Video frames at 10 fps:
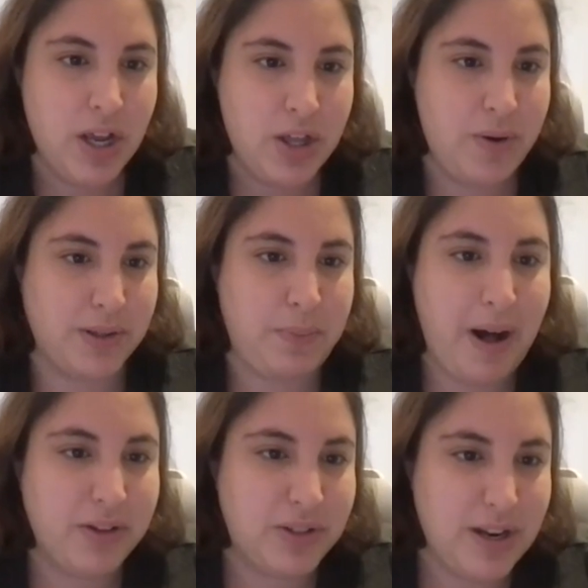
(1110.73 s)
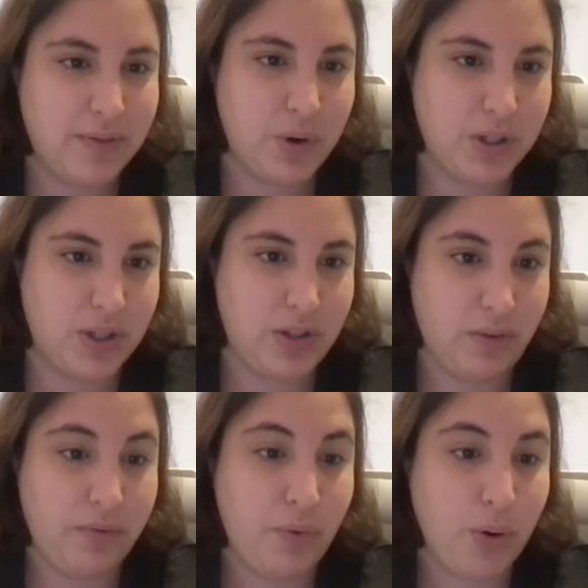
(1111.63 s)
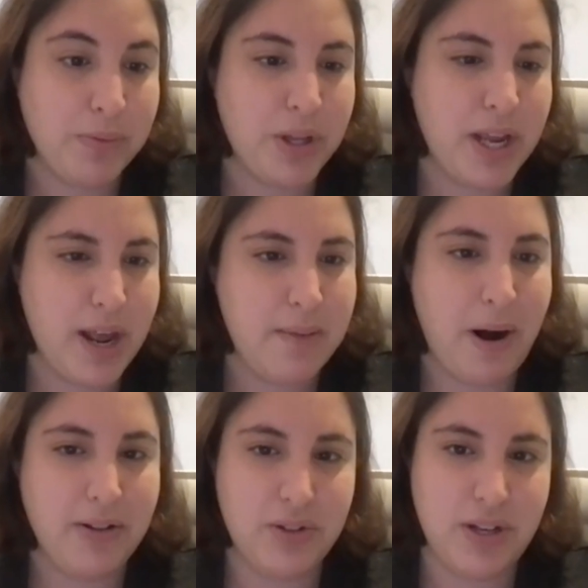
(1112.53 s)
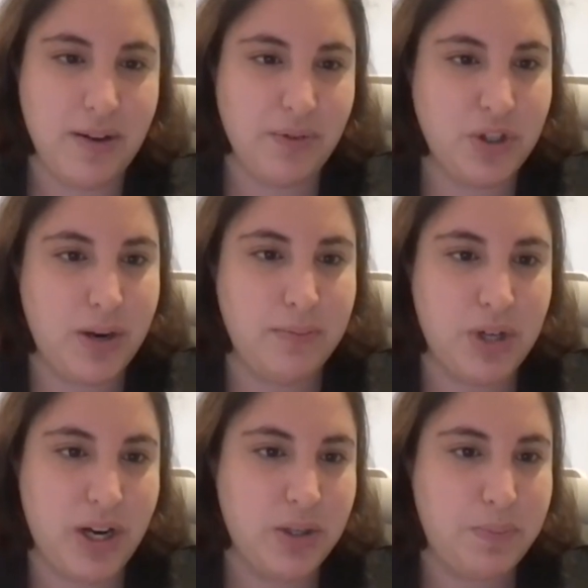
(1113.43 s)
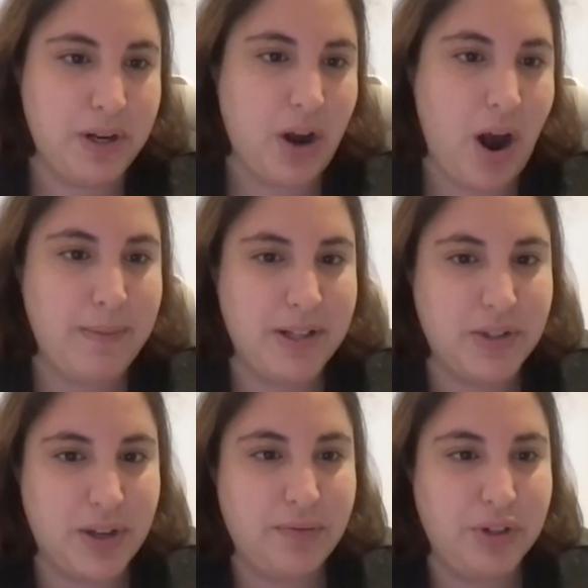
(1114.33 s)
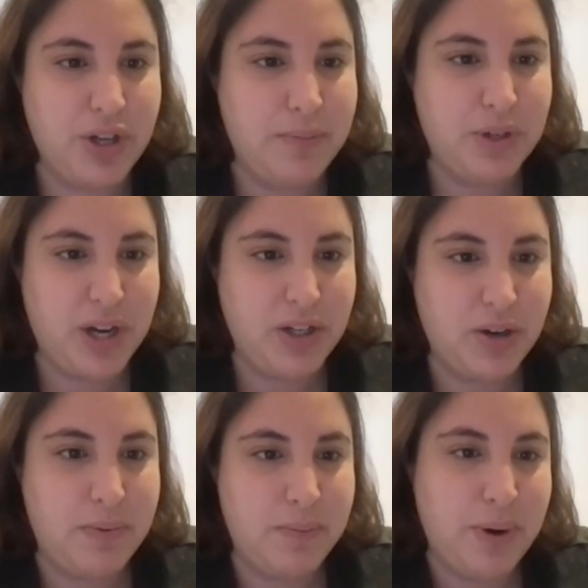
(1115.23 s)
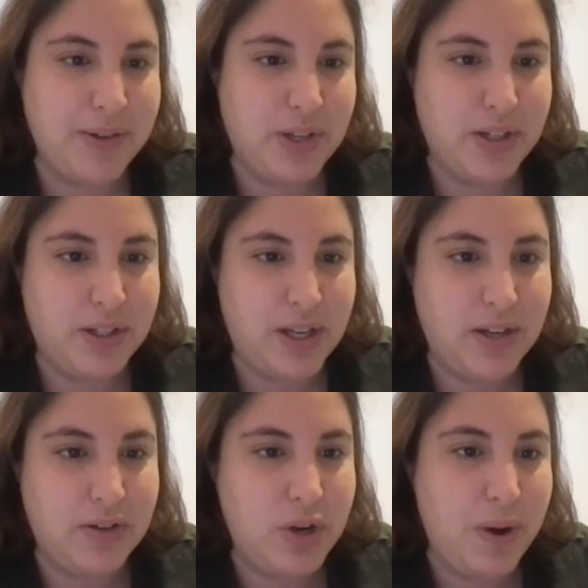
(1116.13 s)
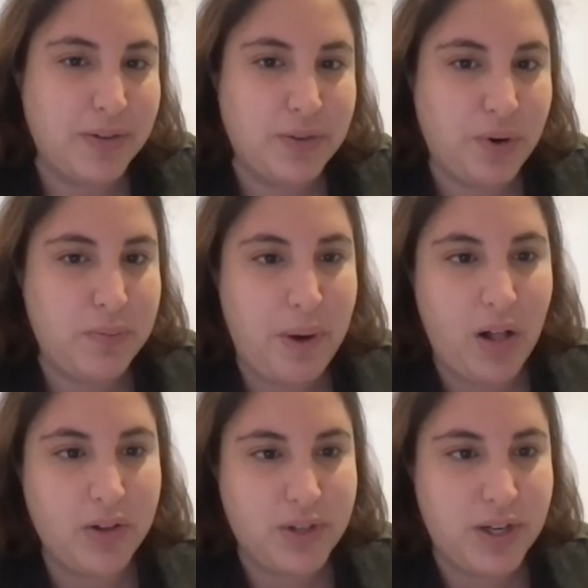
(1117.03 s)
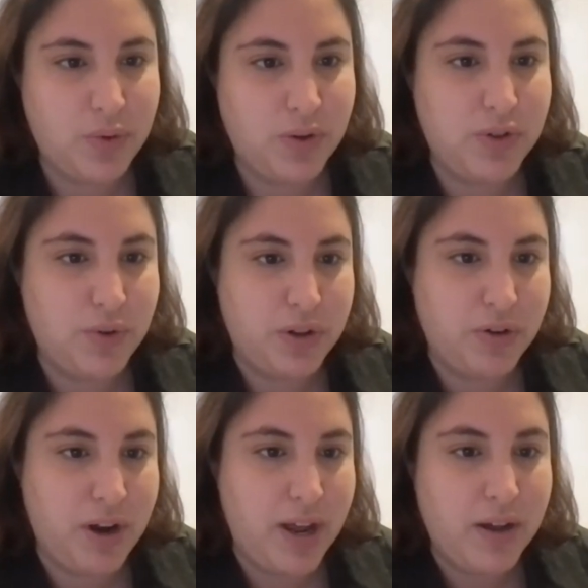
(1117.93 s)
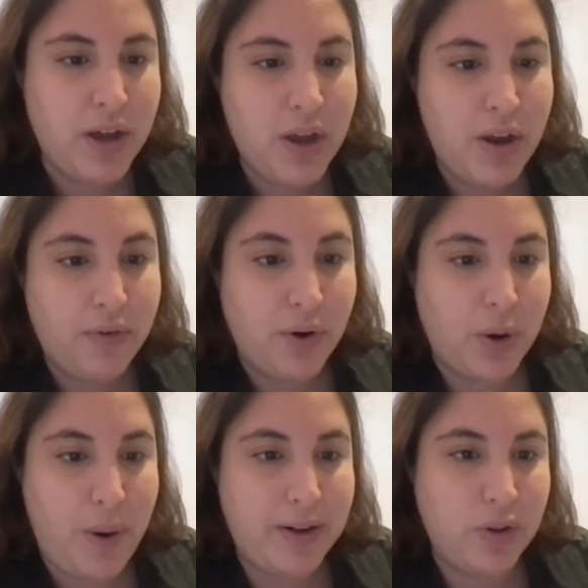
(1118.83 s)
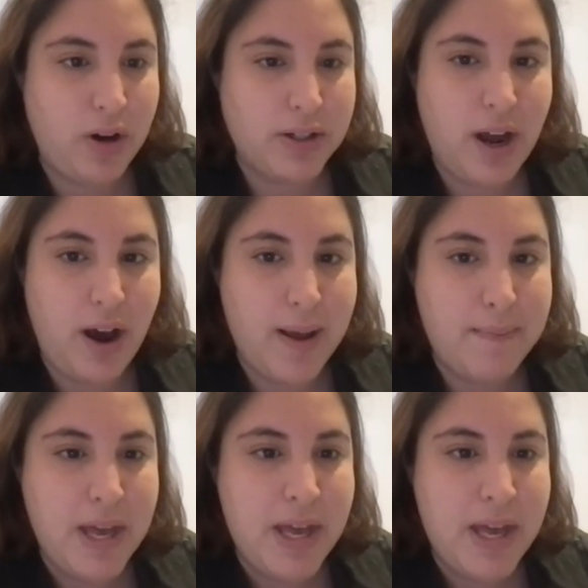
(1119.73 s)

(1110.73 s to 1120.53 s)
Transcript: The US policy, of course, isn't formally a policy of regime change, but comments of regime change have been present in US foreign policy towards North Korea for quite a long time.